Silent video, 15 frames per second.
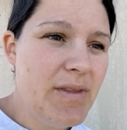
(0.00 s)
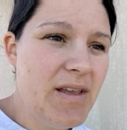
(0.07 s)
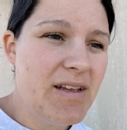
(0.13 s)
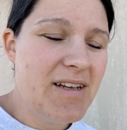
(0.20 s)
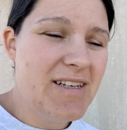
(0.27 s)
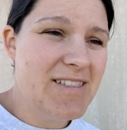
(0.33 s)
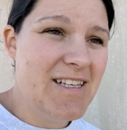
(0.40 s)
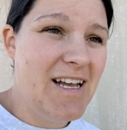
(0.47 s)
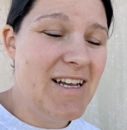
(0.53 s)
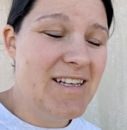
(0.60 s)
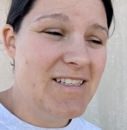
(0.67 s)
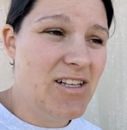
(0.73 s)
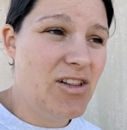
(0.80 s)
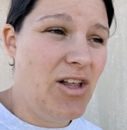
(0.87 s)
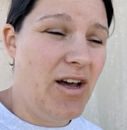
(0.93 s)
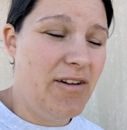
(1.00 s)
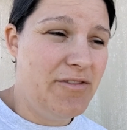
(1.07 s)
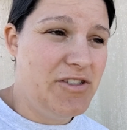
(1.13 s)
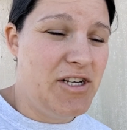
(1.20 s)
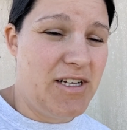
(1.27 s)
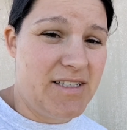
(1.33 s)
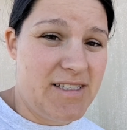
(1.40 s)
because that is a lot of
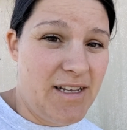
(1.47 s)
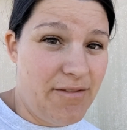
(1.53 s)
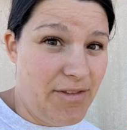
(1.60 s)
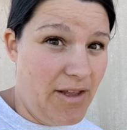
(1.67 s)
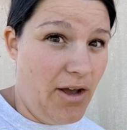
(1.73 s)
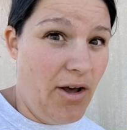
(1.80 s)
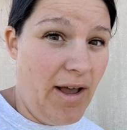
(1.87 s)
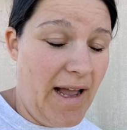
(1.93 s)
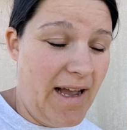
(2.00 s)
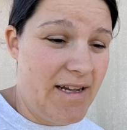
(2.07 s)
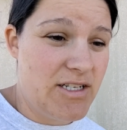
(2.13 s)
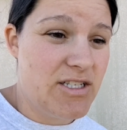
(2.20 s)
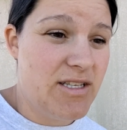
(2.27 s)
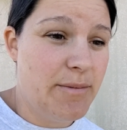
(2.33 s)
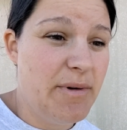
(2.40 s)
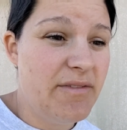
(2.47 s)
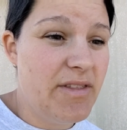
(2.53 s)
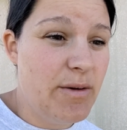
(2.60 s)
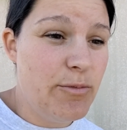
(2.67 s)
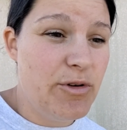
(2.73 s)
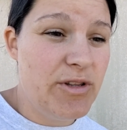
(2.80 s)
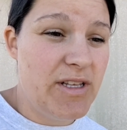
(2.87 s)
chicks if they all hatch. Some of
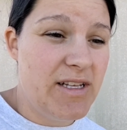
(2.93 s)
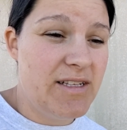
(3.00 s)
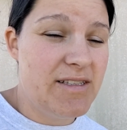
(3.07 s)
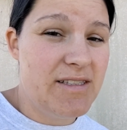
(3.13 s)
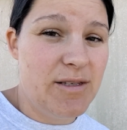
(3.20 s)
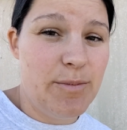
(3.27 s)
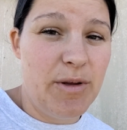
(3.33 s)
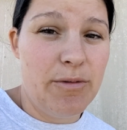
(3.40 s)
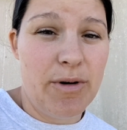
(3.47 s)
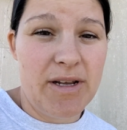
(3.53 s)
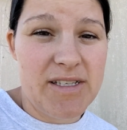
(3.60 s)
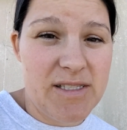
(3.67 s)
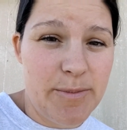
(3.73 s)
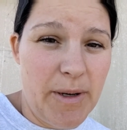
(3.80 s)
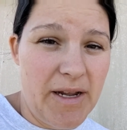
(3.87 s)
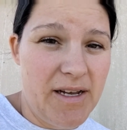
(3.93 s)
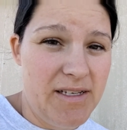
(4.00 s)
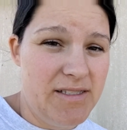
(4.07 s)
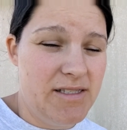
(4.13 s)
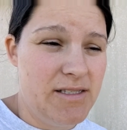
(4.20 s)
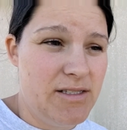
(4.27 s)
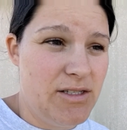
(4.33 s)
them will need to be raised by
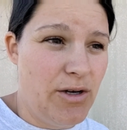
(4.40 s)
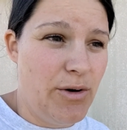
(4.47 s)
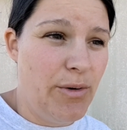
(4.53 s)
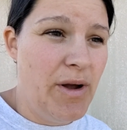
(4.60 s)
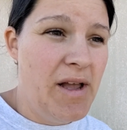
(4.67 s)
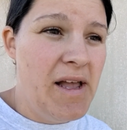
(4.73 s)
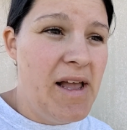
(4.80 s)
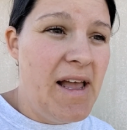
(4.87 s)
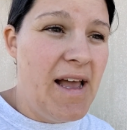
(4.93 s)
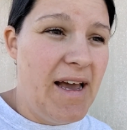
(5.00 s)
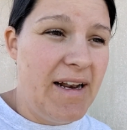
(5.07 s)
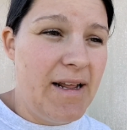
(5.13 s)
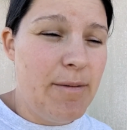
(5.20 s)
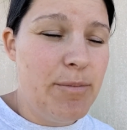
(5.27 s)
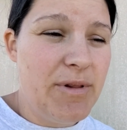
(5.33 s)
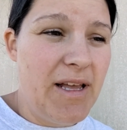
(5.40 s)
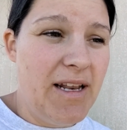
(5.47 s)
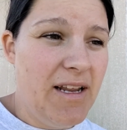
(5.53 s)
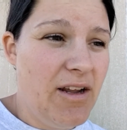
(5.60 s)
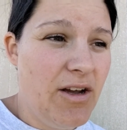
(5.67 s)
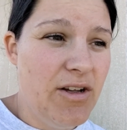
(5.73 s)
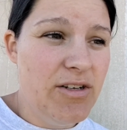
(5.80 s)
us. So, and I'm
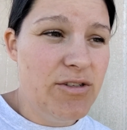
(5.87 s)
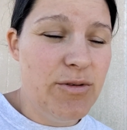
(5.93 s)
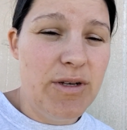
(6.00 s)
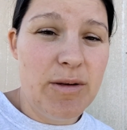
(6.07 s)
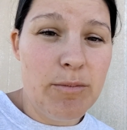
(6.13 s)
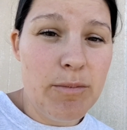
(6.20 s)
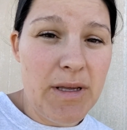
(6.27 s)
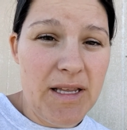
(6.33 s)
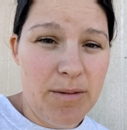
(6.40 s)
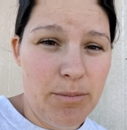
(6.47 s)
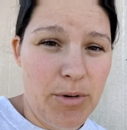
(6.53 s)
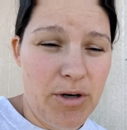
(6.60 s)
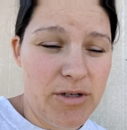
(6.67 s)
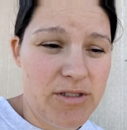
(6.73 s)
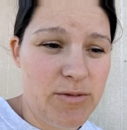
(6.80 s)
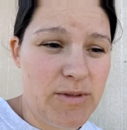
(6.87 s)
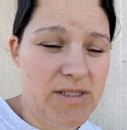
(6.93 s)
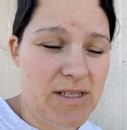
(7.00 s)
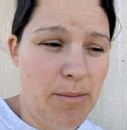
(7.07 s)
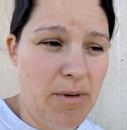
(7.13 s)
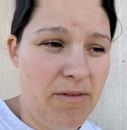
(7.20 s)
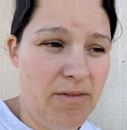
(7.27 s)
planning on doing meat birds with
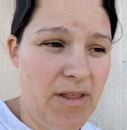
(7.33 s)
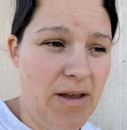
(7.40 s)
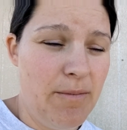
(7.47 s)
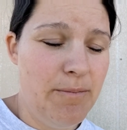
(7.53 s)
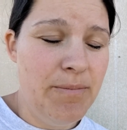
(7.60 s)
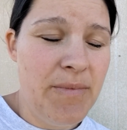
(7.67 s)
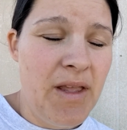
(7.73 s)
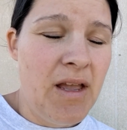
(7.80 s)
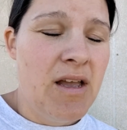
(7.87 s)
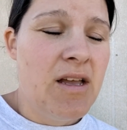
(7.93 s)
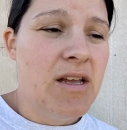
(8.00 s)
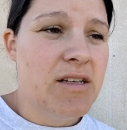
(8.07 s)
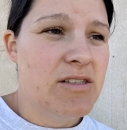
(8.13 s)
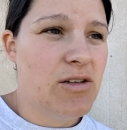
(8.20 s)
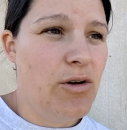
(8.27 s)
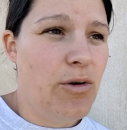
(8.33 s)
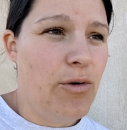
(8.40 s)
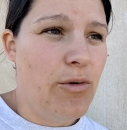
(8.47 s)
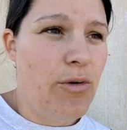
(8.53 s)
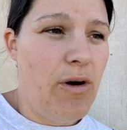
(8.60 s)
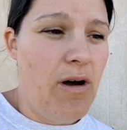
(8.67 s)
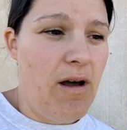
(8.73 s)
some of them.
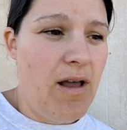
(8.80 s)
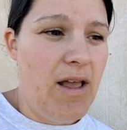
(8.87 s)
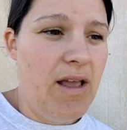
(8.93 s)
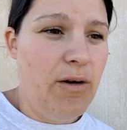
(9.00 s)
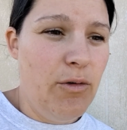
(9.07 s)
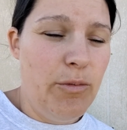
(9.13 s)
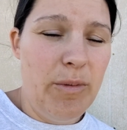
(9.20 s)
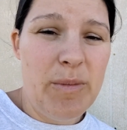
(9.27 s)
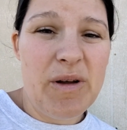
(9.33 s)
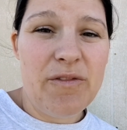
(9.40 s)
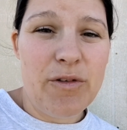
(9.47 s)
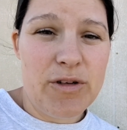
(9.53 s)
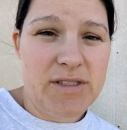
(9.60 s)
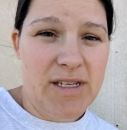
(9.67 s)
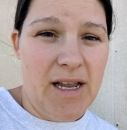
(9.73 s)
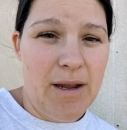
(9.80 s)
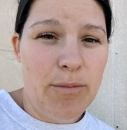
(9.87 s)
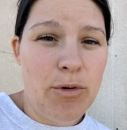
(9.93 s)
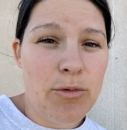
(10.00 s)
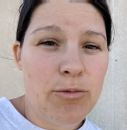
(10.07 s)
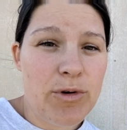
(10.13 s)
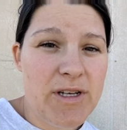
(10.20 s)
So it will be my first
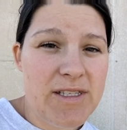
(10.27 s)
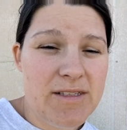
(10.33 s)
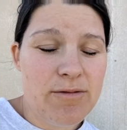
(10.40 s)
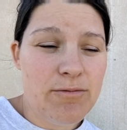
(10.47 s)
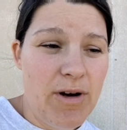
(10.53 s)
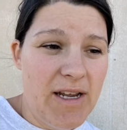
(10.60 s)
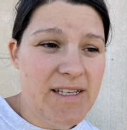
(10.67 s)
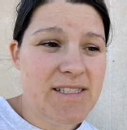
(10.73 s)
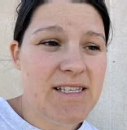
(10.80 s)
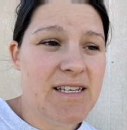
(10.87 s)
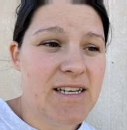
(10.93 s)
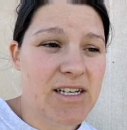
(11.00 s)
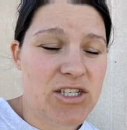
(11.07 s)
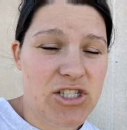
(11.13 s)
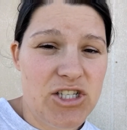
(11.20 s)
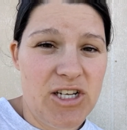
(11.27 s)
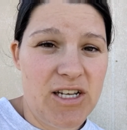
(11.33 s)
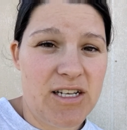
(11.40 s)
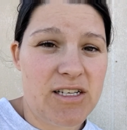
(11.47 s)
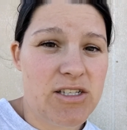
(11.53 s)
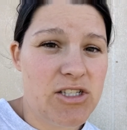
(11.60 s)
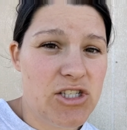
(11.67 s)
time raising a
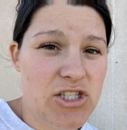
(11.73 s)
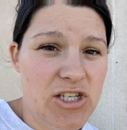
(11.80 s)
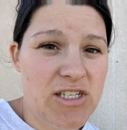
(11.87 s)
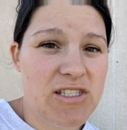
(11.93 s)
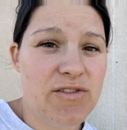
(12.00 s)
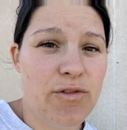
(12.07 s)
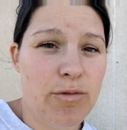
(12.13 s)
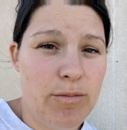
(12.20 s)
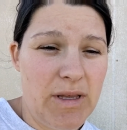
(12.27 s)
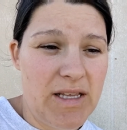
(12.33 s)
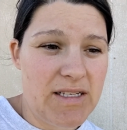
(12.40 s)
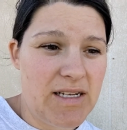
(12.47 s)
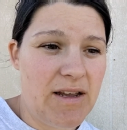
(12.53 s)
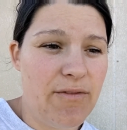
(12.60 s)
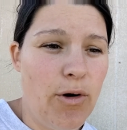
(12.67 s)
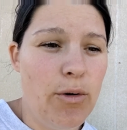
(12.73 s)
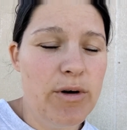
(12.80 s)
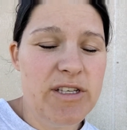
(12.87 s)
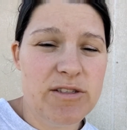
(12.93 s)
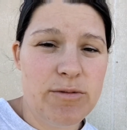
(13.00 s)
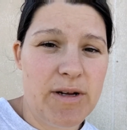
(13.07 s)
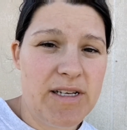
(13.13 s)
chick just for meat. I've
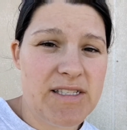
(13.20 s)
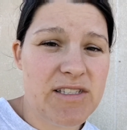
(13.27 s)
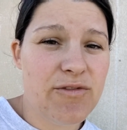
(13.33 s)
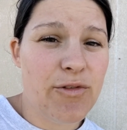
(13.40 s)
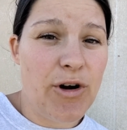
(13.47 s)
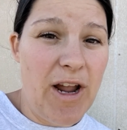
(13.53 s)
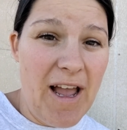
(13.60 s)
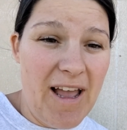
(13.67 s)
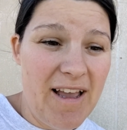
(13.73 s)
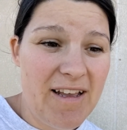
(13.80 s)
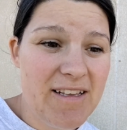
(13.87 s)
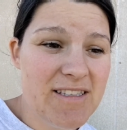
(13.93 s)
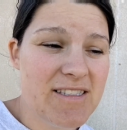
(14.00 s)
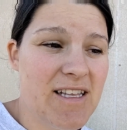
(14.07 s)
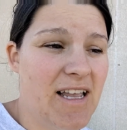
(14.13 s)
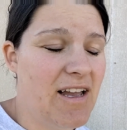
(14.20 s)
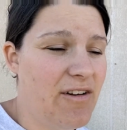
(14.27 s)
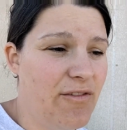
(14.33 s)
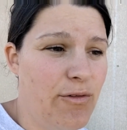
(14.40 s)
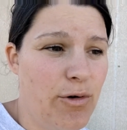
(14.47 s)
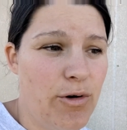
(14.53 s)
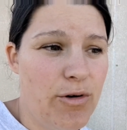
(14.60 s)
always raised for eggs
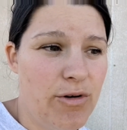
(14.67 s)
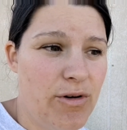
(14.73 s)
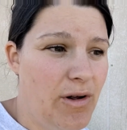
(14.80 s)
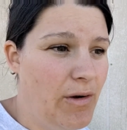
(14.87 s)
and for